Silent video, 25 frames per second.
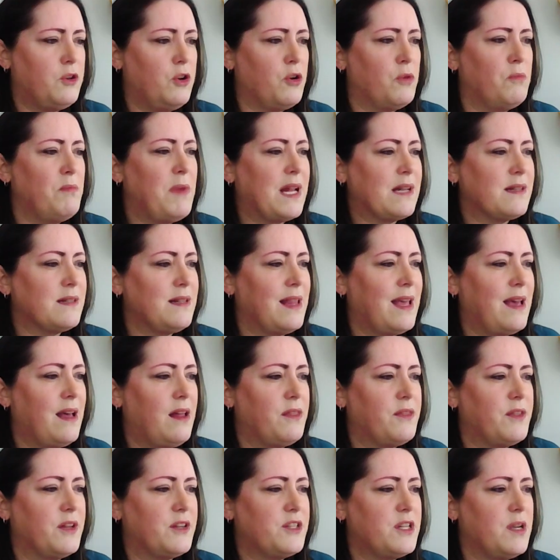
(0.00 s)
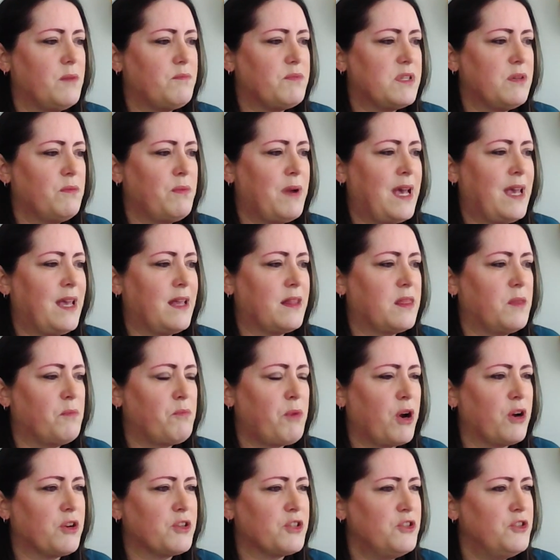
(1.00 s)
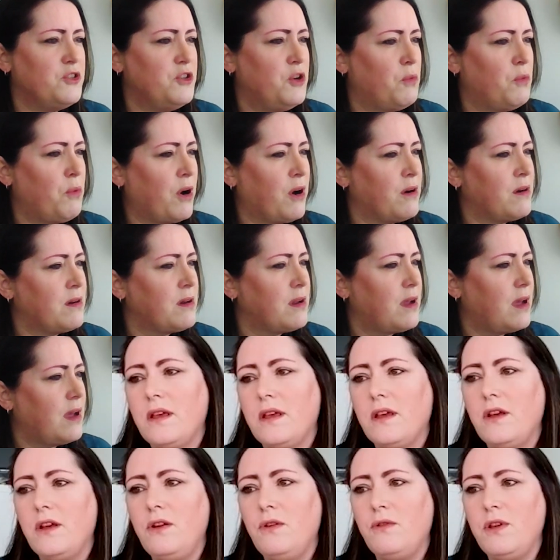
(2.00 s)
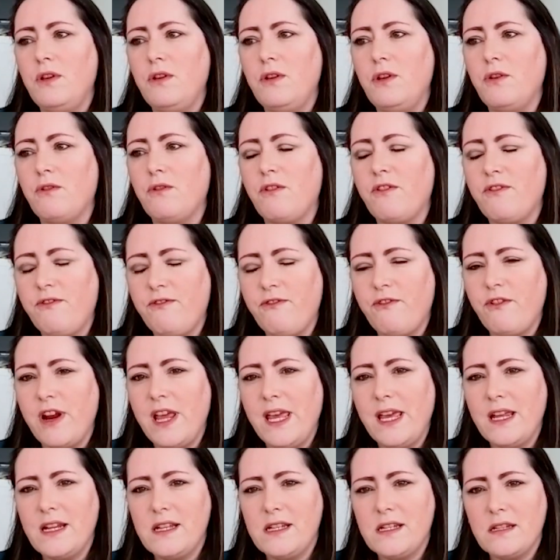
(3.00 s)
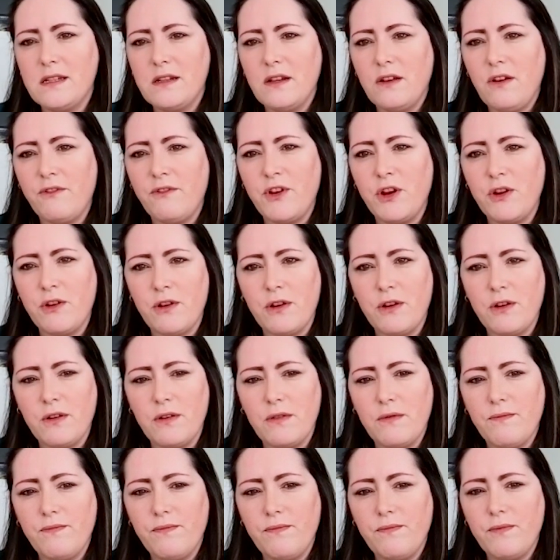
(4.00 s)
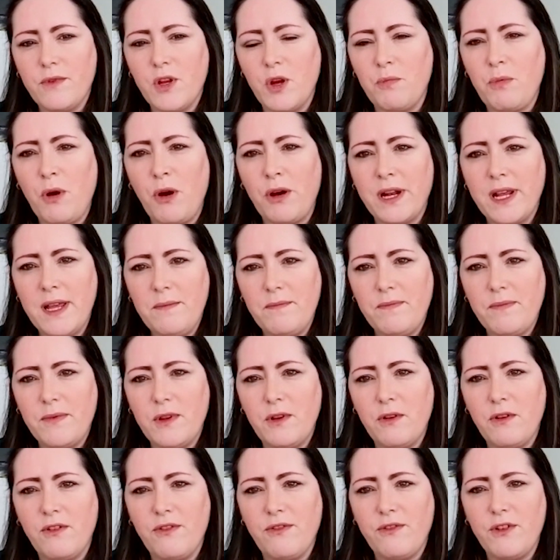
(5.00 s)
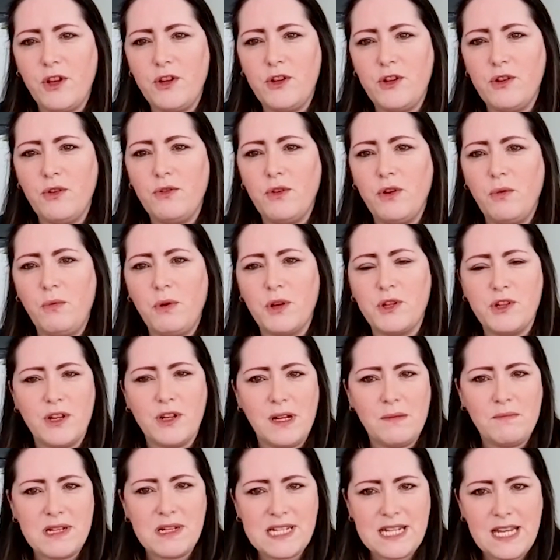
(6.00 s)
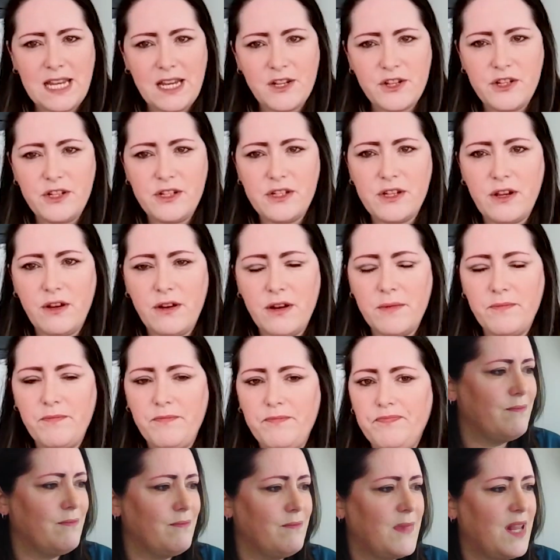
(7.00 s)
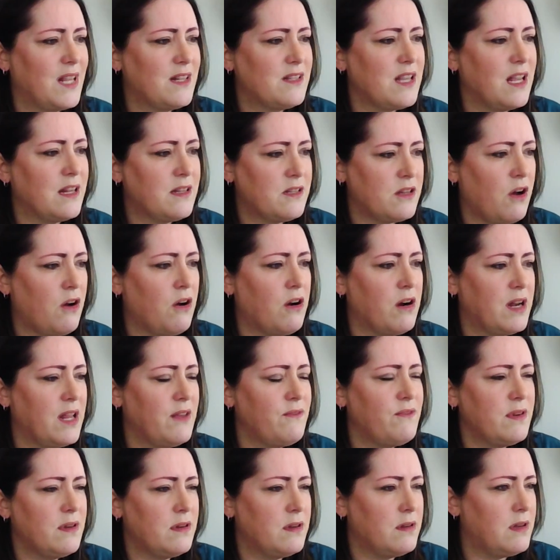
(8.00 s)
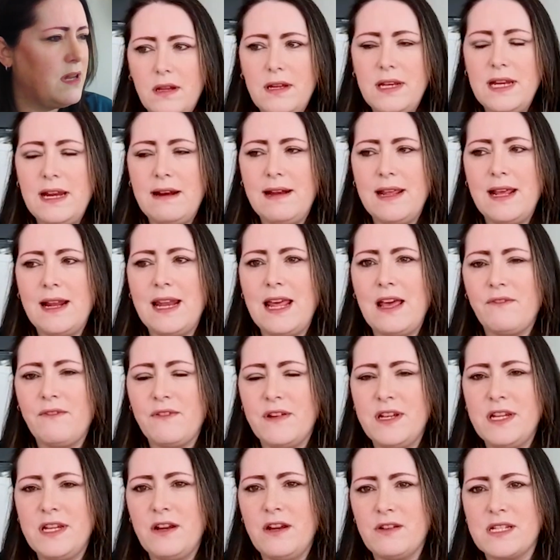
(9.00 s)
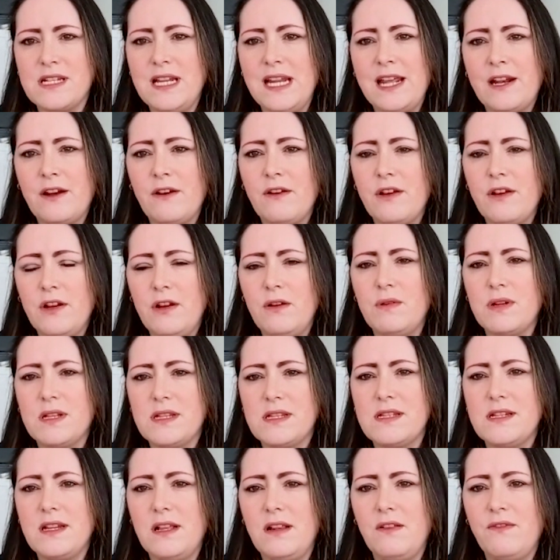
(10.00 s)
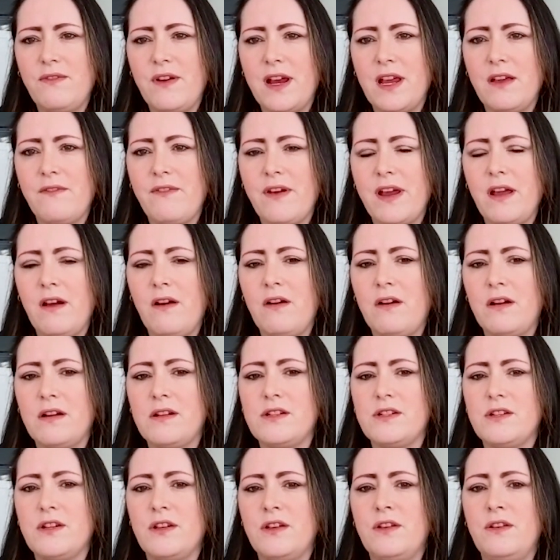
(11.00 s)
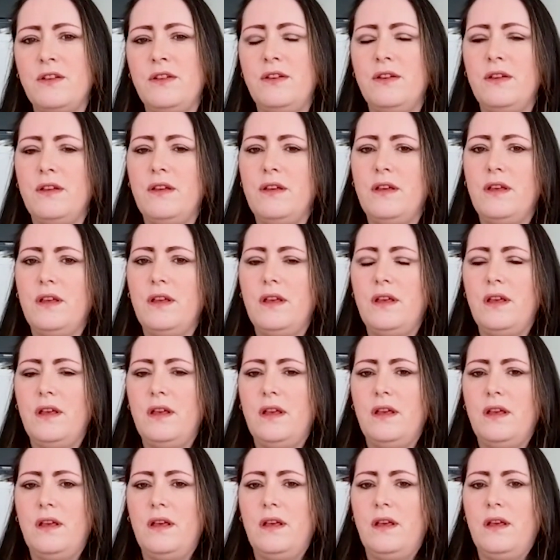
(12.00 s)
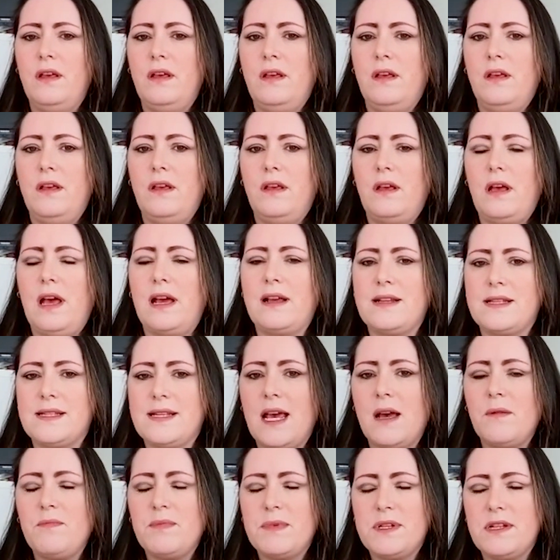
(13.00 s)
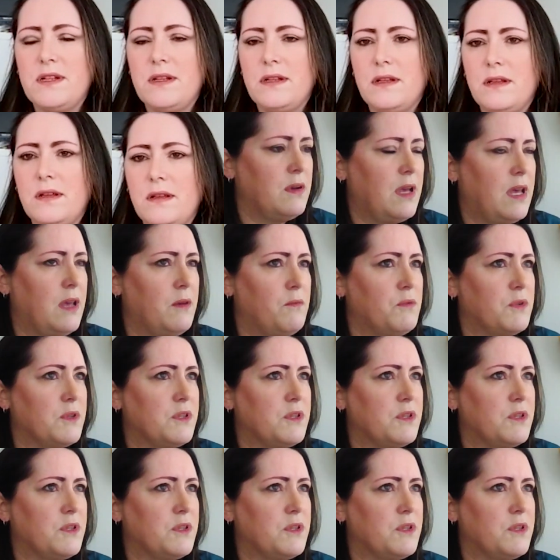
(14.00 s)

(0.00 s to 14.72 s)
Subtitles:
your mental health. It chips away at the person you were. You know, you're afraid of your body. You don't know what your limitations are. It's hard even nearly 11 years later. You know, it's still very, very hard to accept. It